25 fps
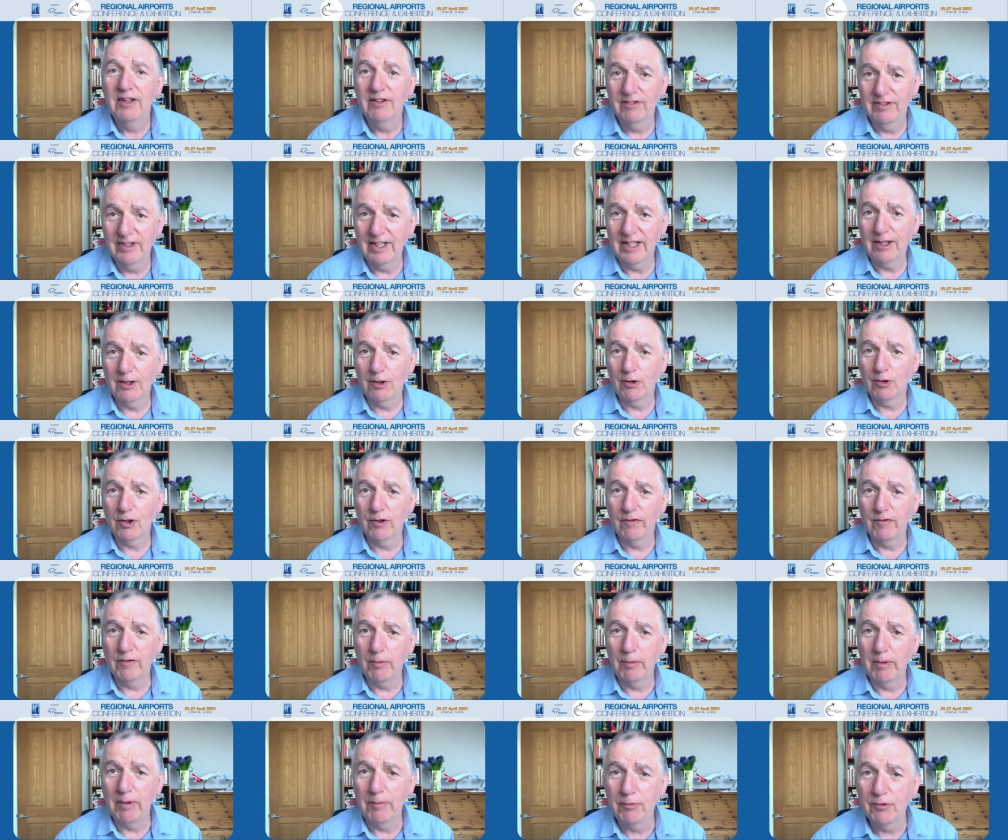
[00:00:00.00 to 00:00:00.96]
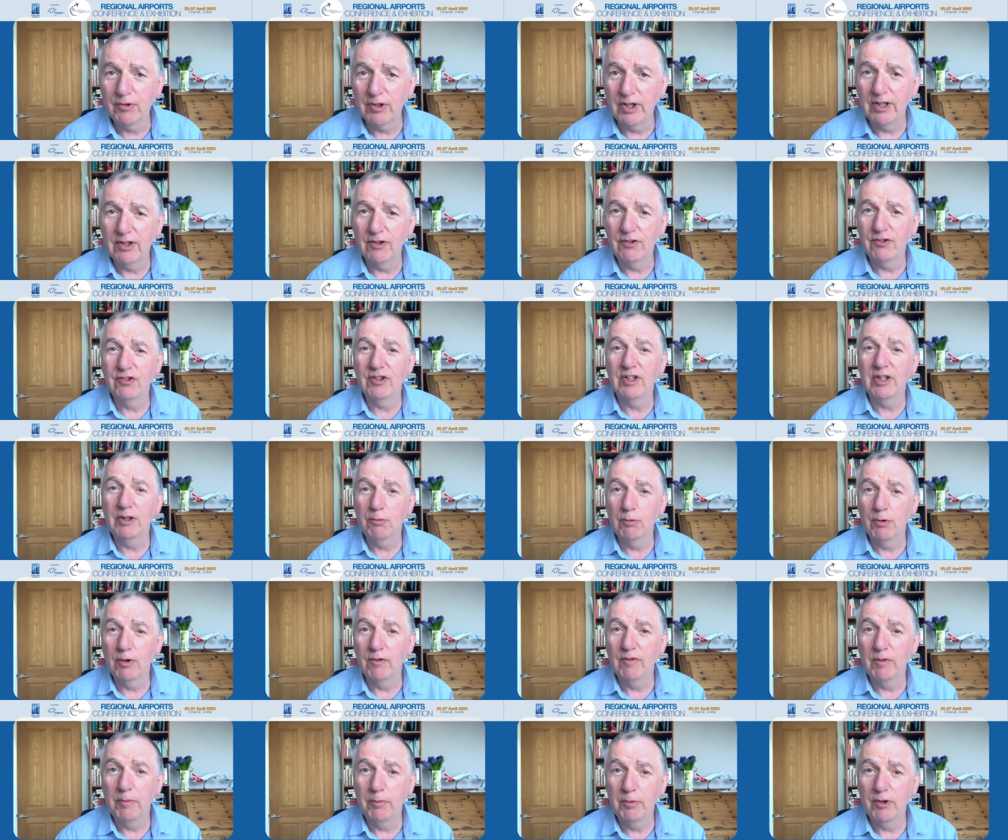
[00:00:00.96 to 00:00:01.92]
Take a look on the website and see
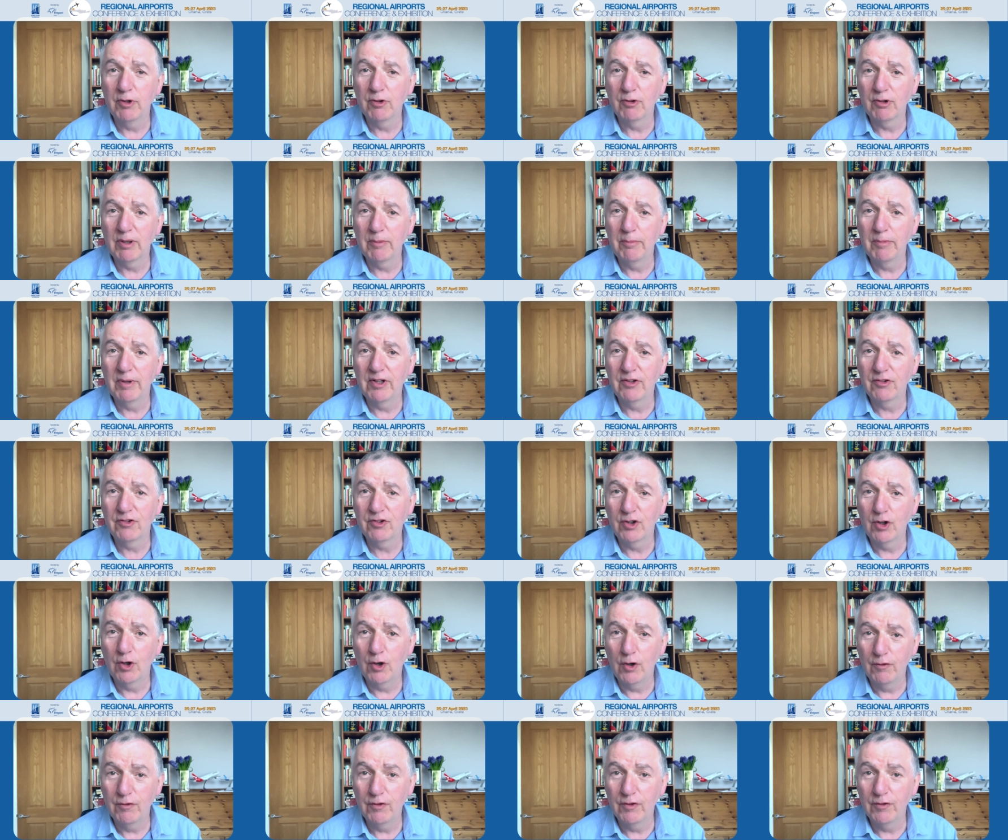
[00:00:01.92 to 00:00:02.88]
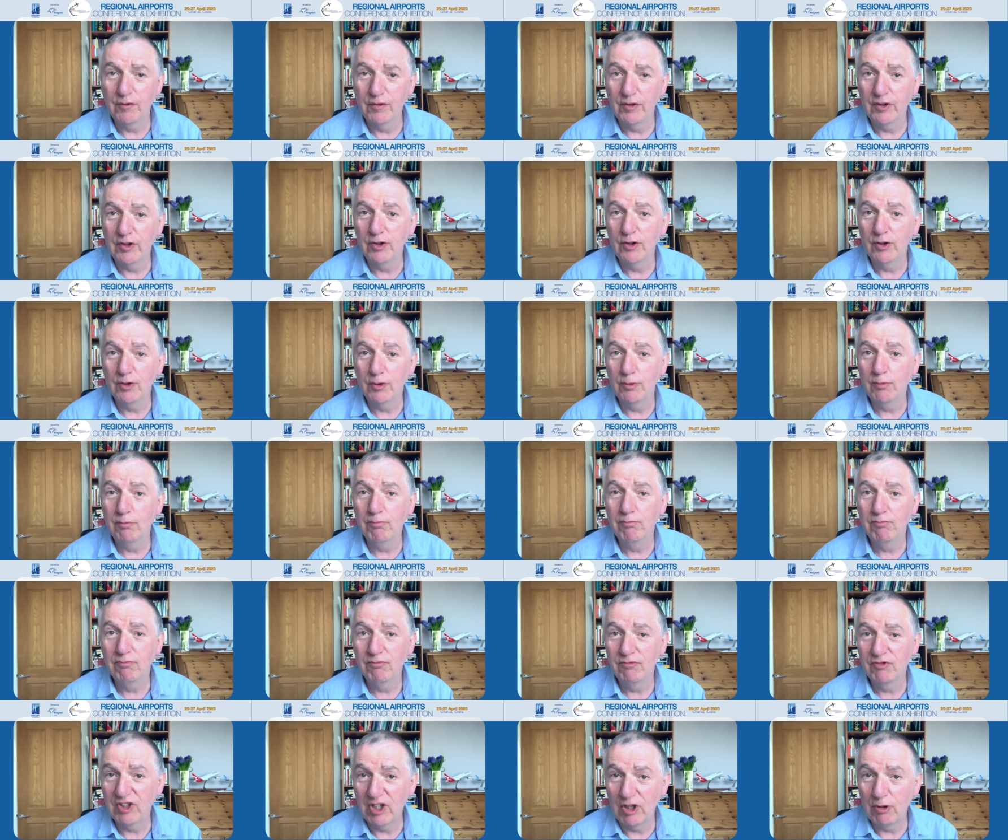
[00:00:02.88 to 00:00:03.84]
what the programme has to offer for you.
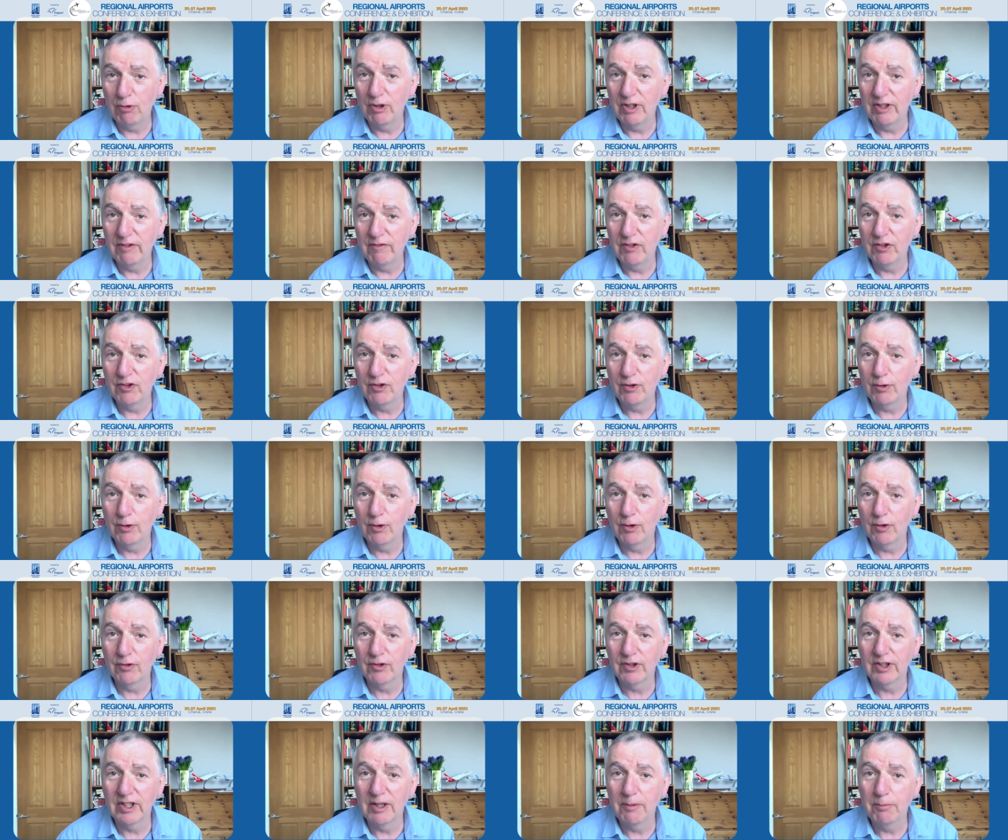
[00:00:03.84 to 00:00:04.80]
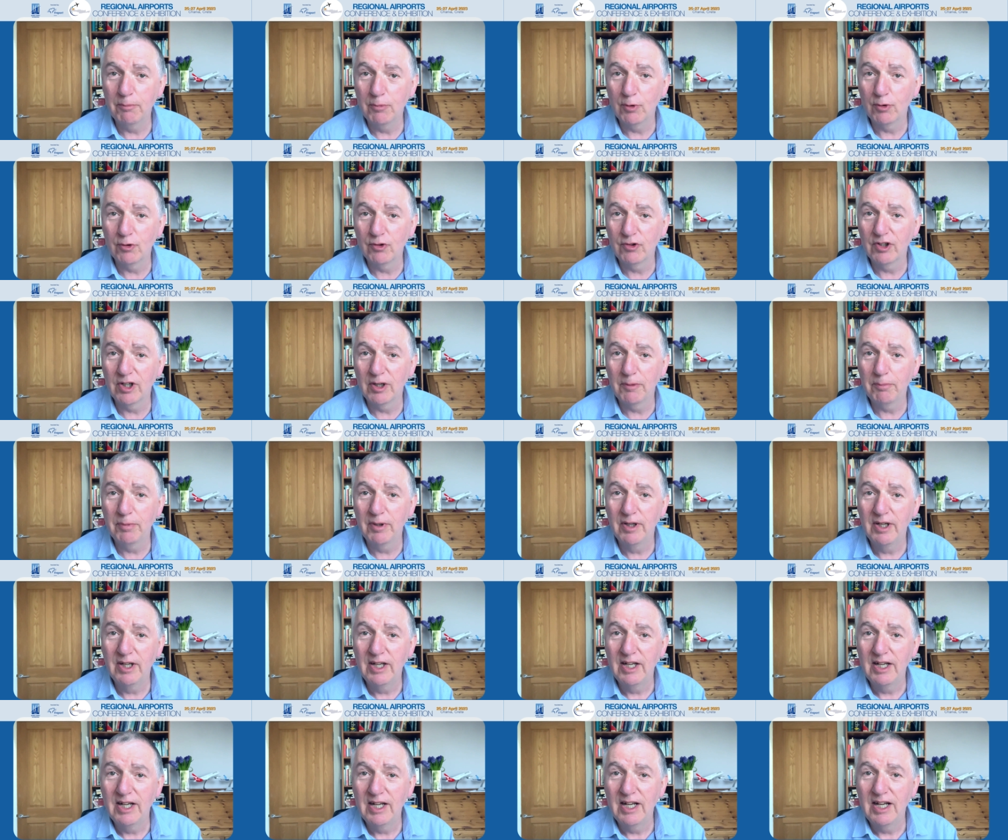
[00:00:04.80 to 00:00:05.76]
Don't leave it too long to get booked up,
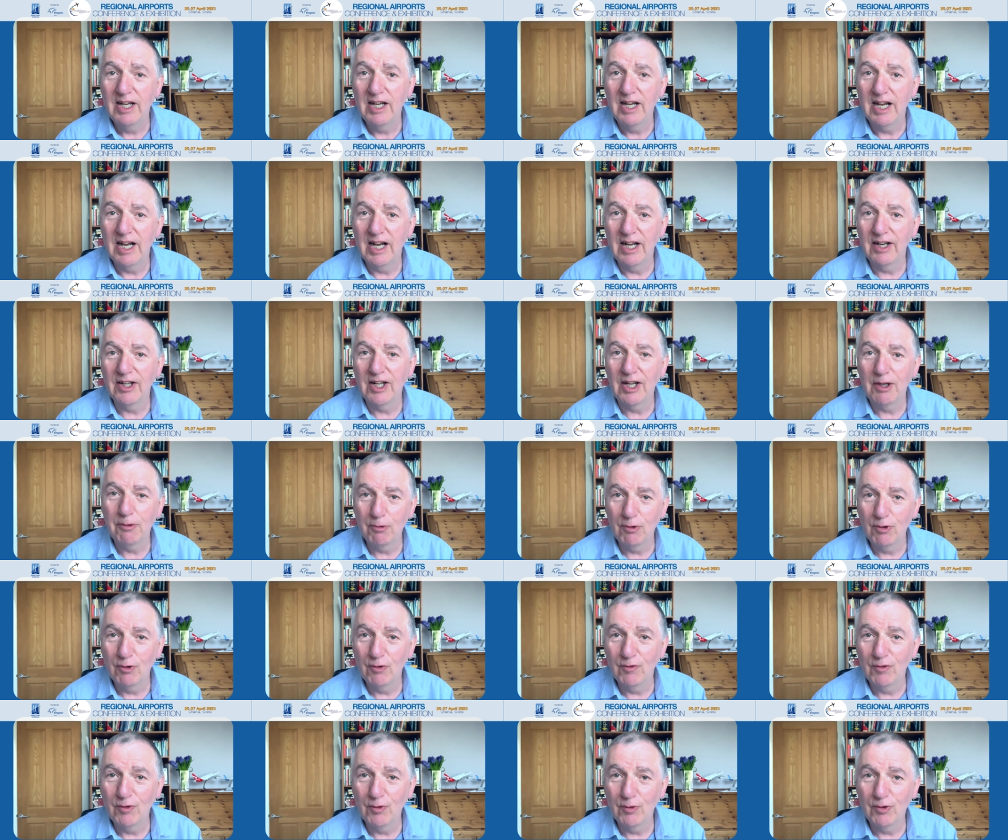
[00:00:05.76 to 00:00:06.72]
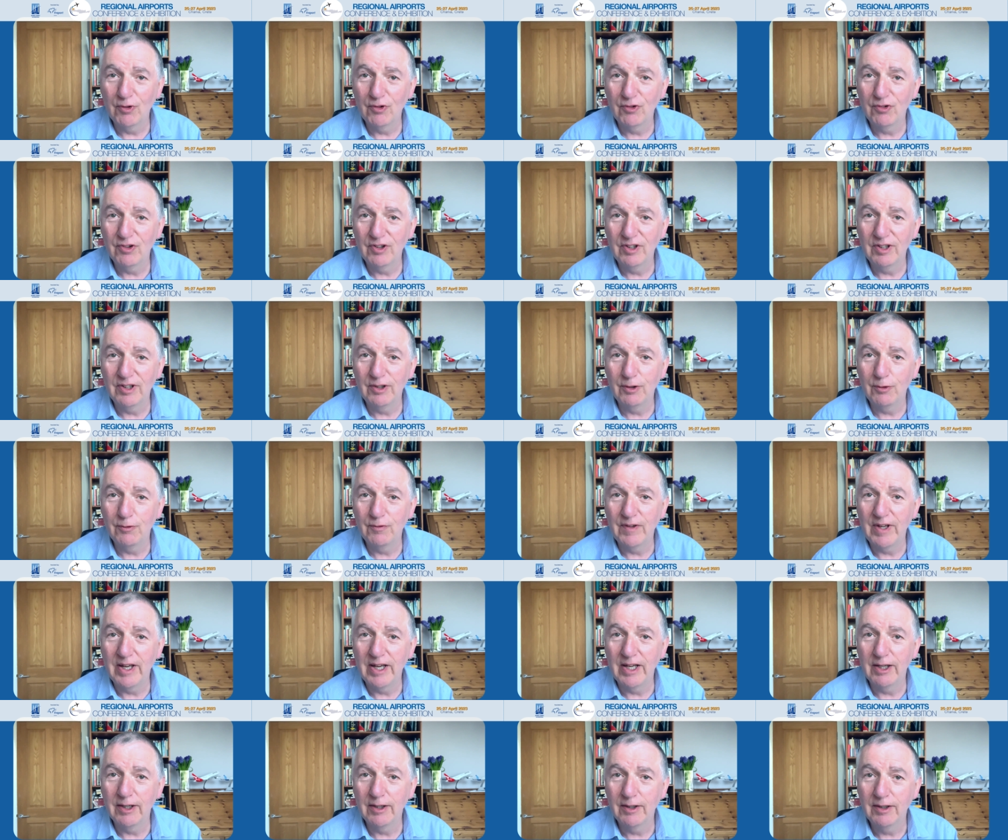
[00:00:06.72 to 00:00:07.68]
and I will look forward to seeing you
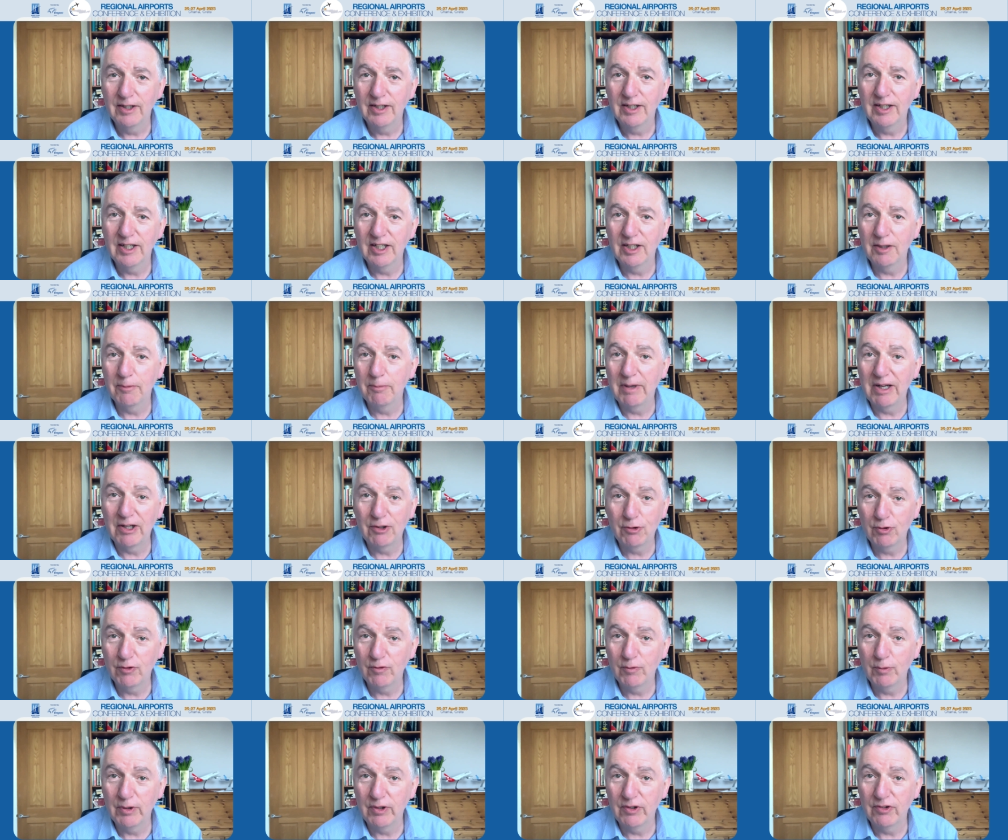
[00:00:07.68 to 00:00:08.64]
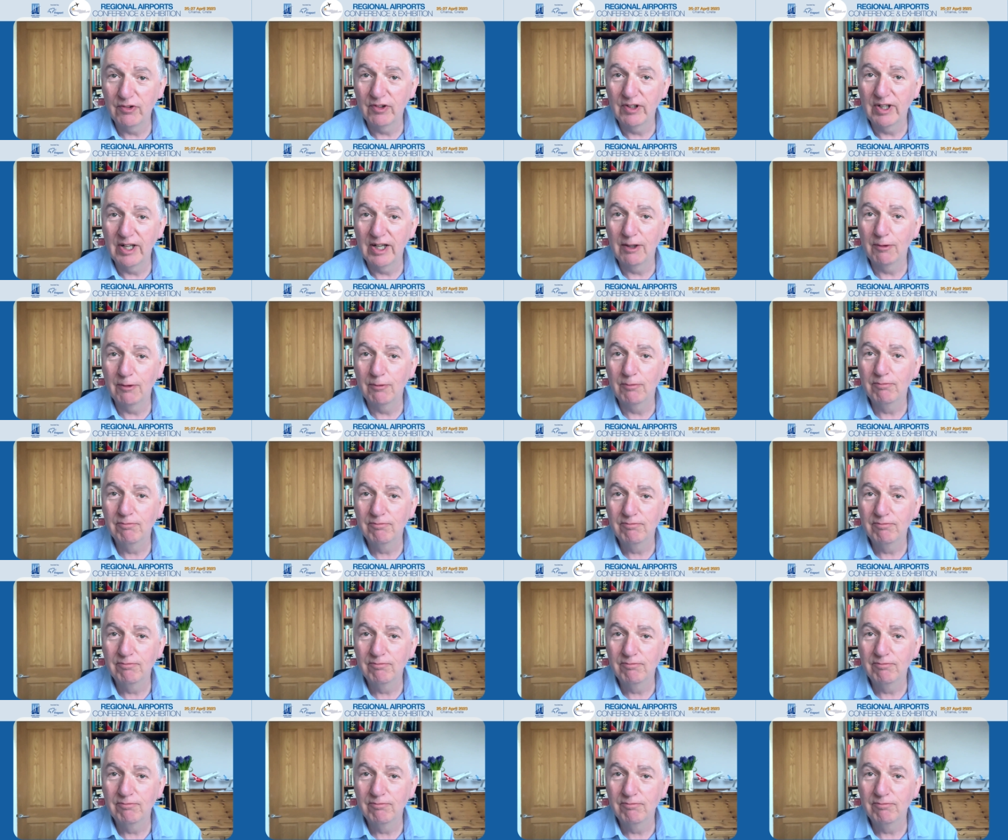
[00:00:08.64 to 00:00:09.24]
there in a matter of weeks now.